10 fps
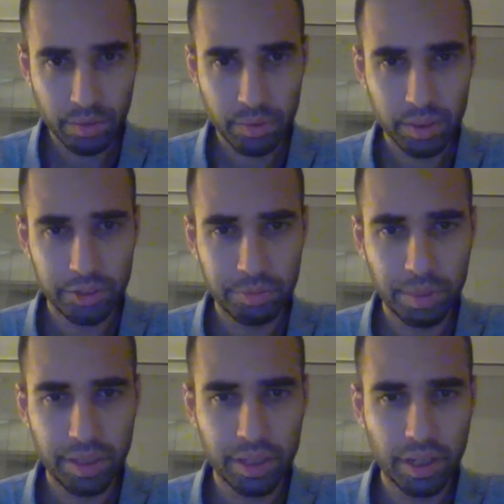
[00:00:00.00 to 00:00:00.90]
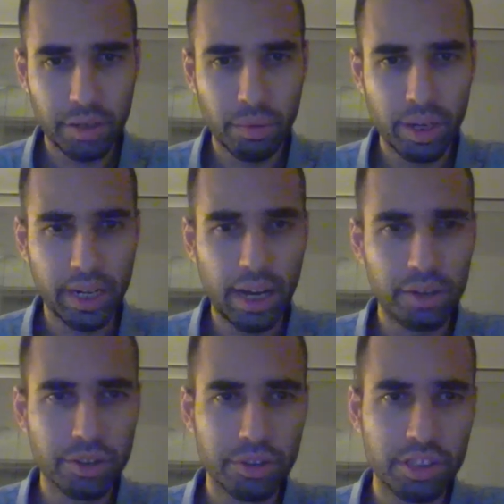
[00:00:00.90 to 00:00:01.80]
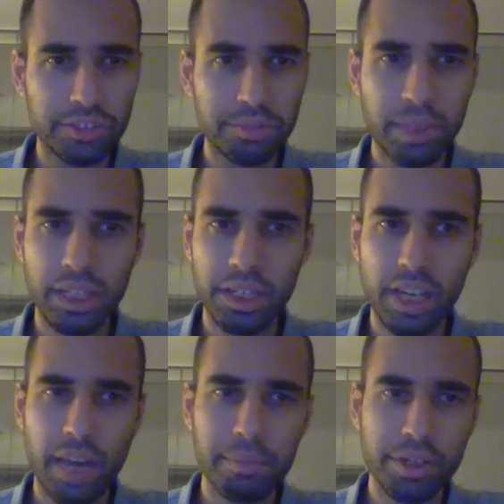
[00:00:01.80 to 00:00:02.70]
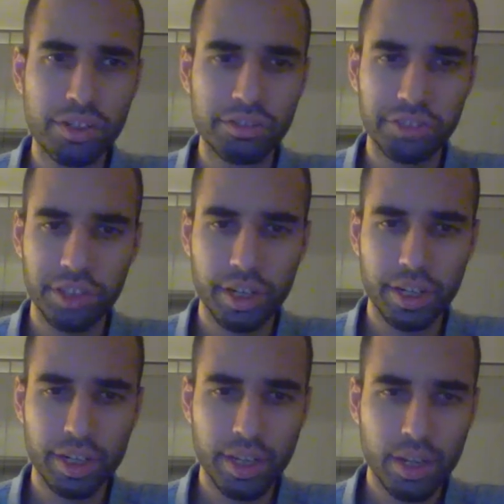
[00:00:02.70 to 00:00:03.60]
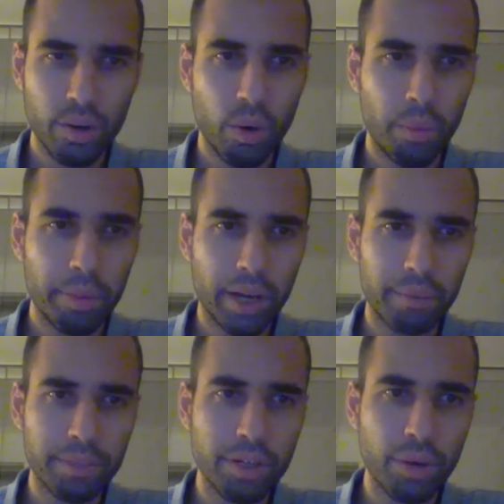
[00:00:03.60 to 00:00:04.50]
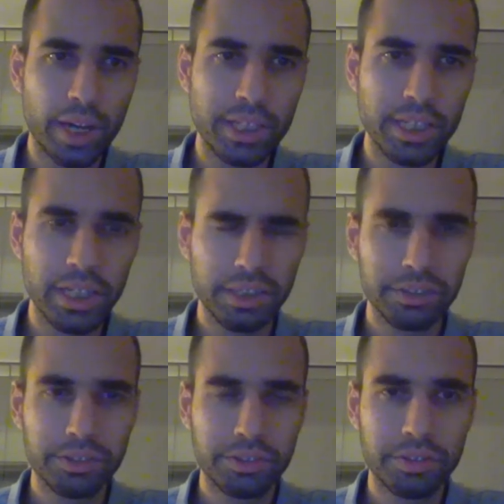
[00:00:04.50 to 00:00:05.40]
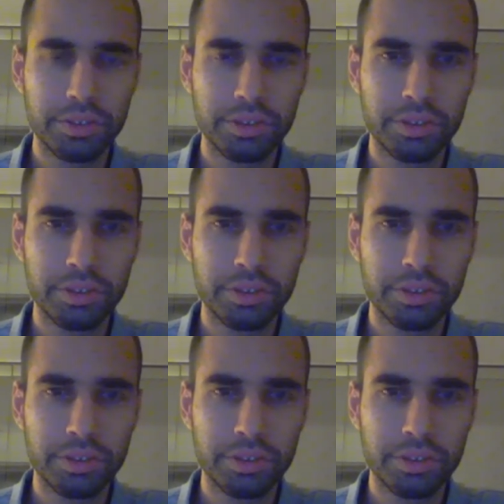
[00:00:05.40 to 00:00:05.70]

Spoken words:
We'll spend another one now to just be a little ambitious here and open up new ideas.